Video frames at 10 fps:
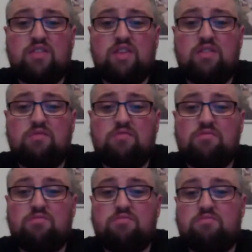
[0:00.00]
I think
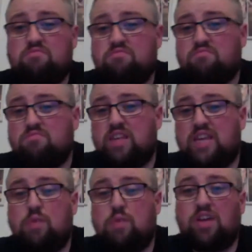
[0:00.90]
that
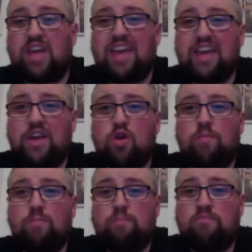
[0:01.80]
he will get
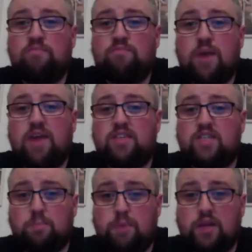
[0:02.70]
eaten up
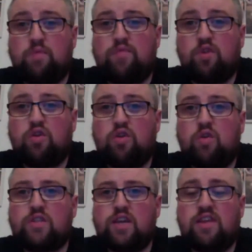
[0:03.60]
by the speed of
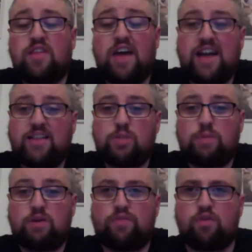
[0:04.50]
Volkanovski here, the
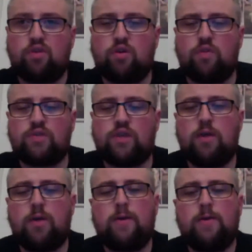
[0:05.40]
hand speed of
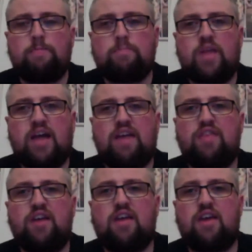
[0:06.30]
Volkanovski.
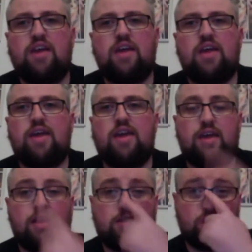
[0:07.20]
I think
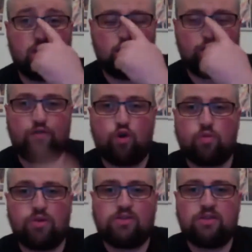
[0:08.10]
he's going to
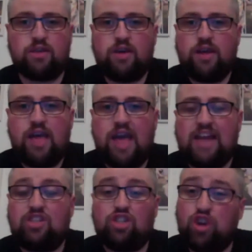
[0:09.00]
come forward
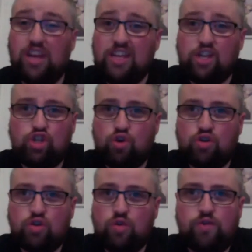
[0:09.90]
and he's just going to
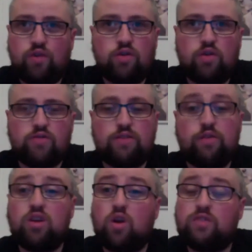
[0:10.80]
eat shots off Volkanovski.